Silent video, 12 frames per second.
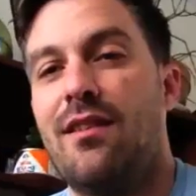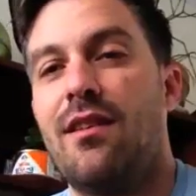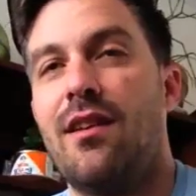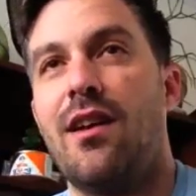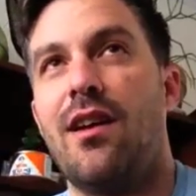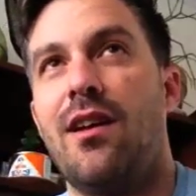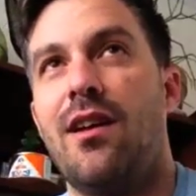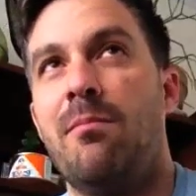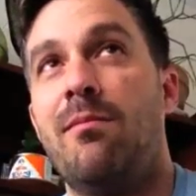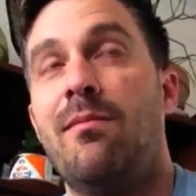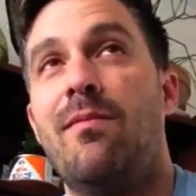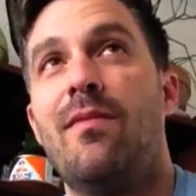I
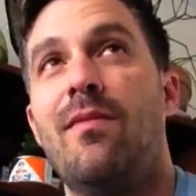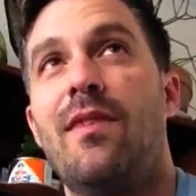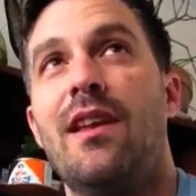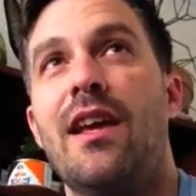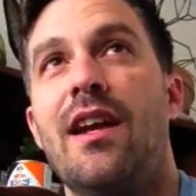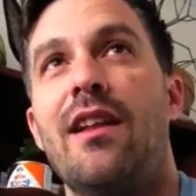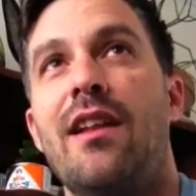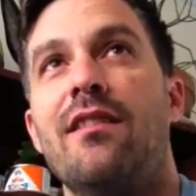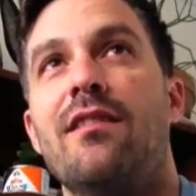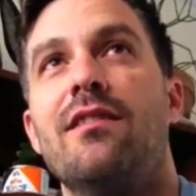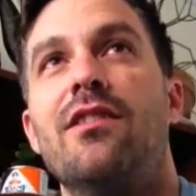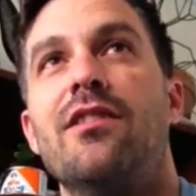literally was
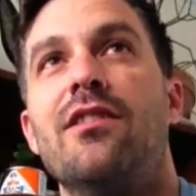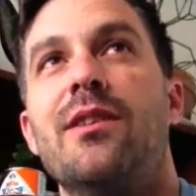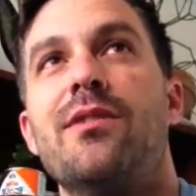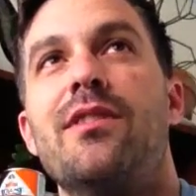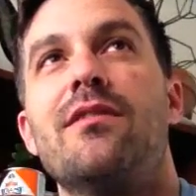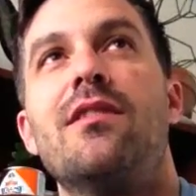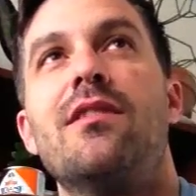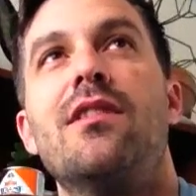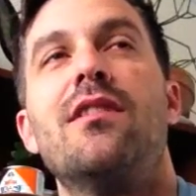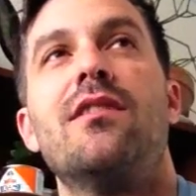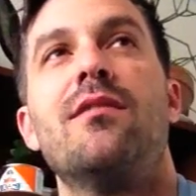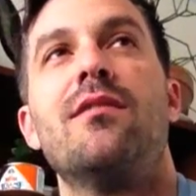barfing all
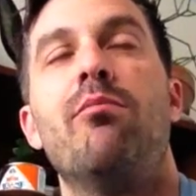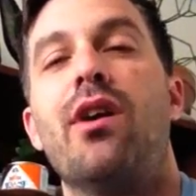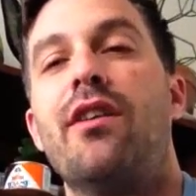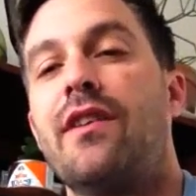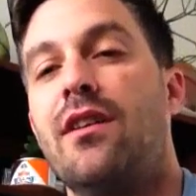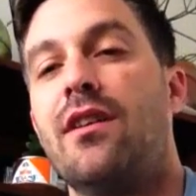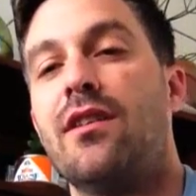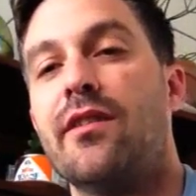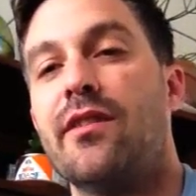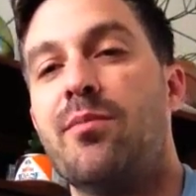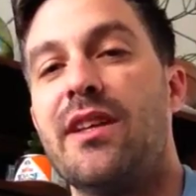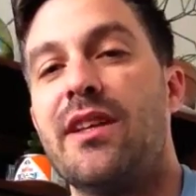over the place.
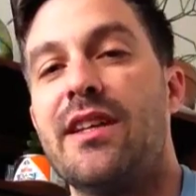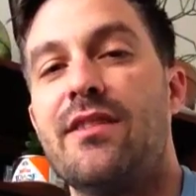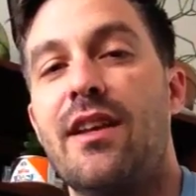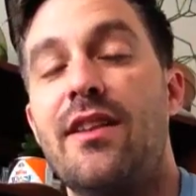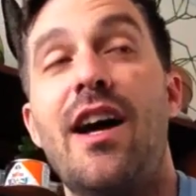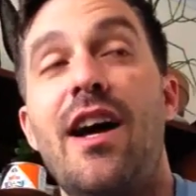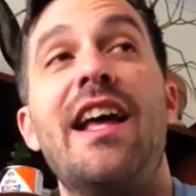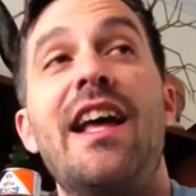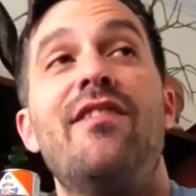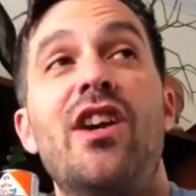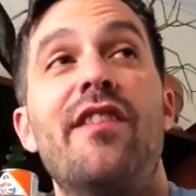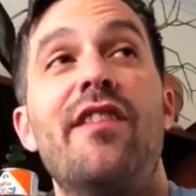Not out of nervousness,
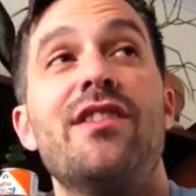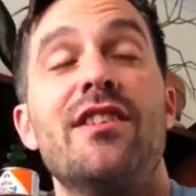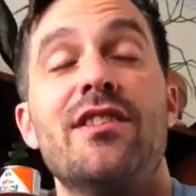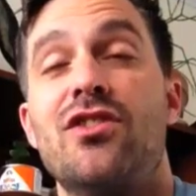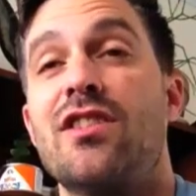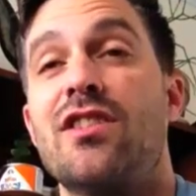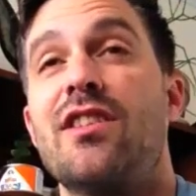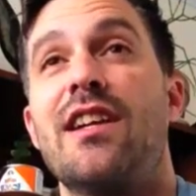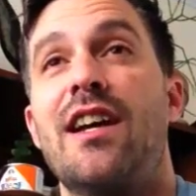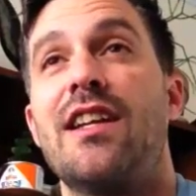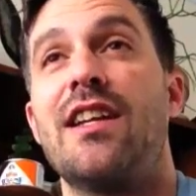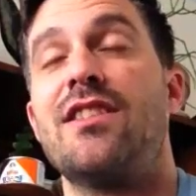just I just had a
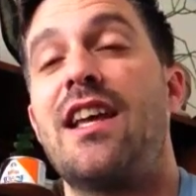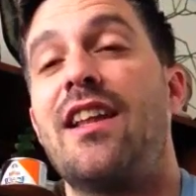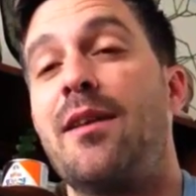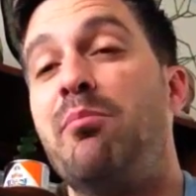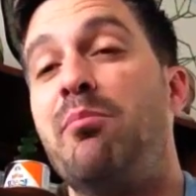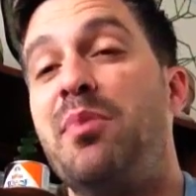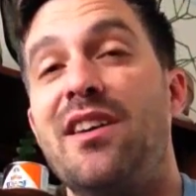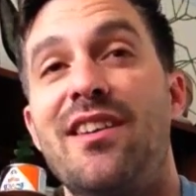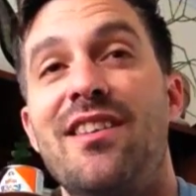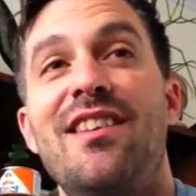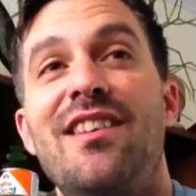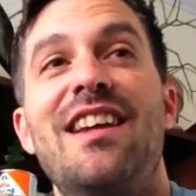bug,
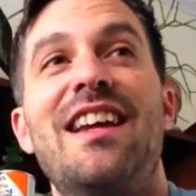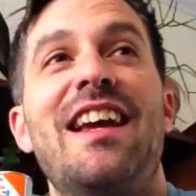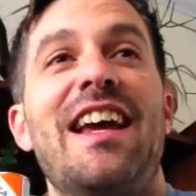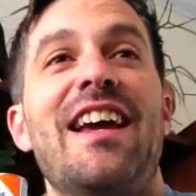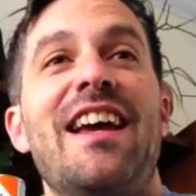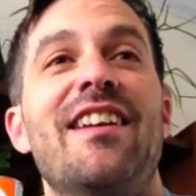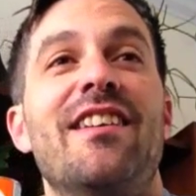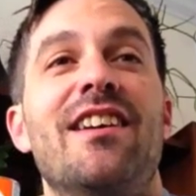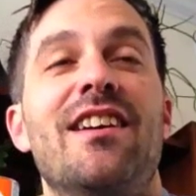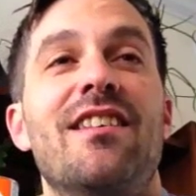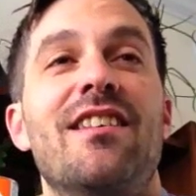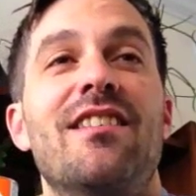and I
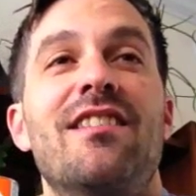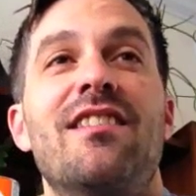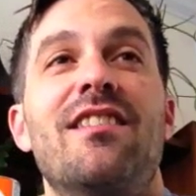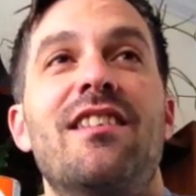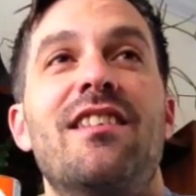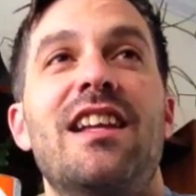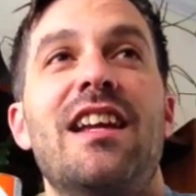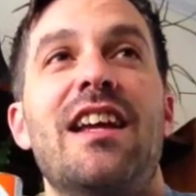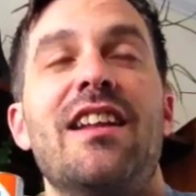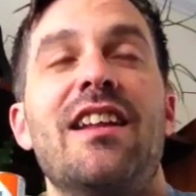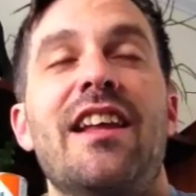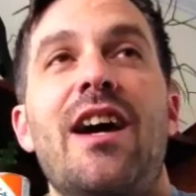
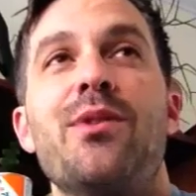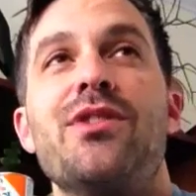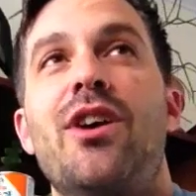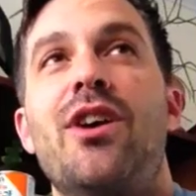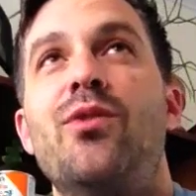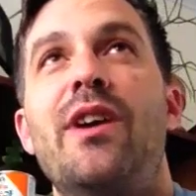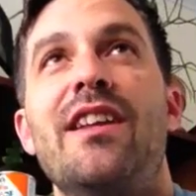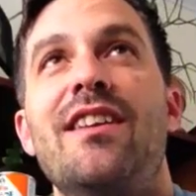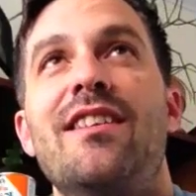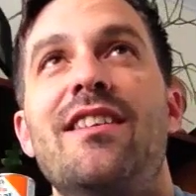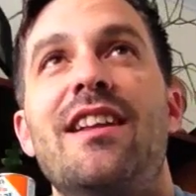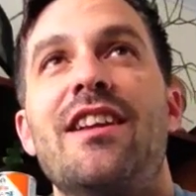was all ready,
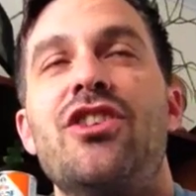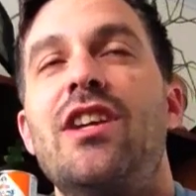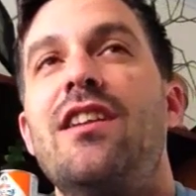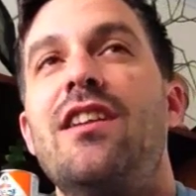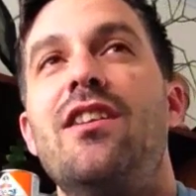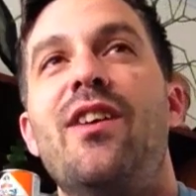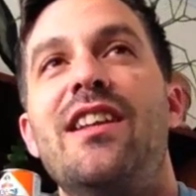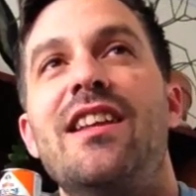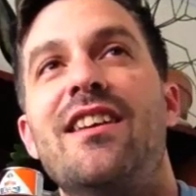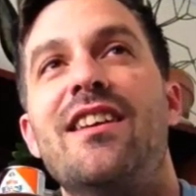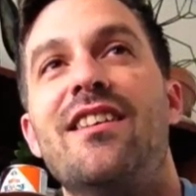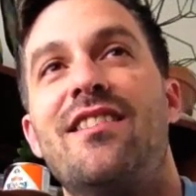and she had no
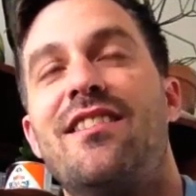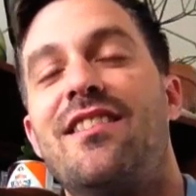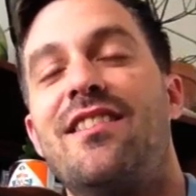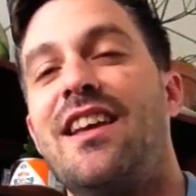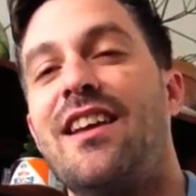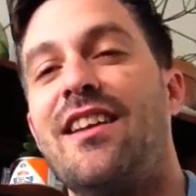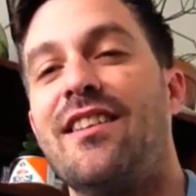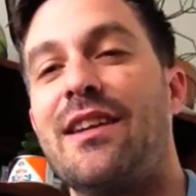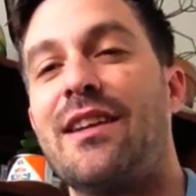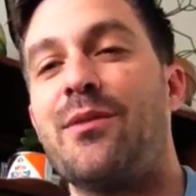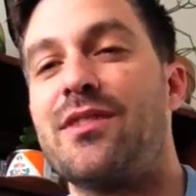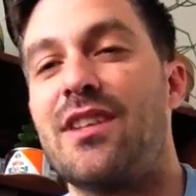idea, and
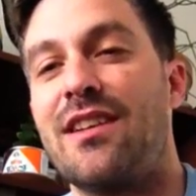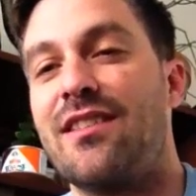was